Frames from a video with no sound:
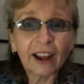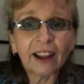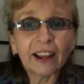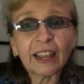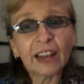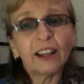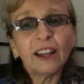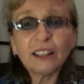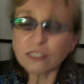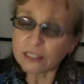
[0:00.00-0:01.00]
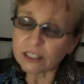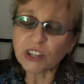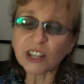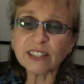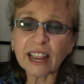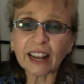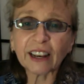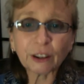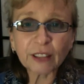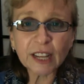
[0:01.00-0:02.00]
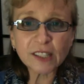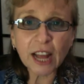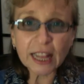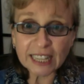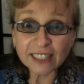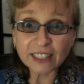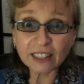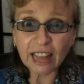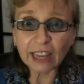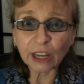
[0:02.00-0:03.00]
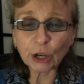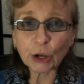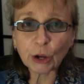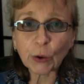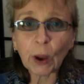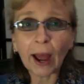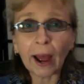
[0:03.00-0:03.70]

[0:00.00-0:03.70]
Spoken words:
Again, just suggesting little things like this that they can do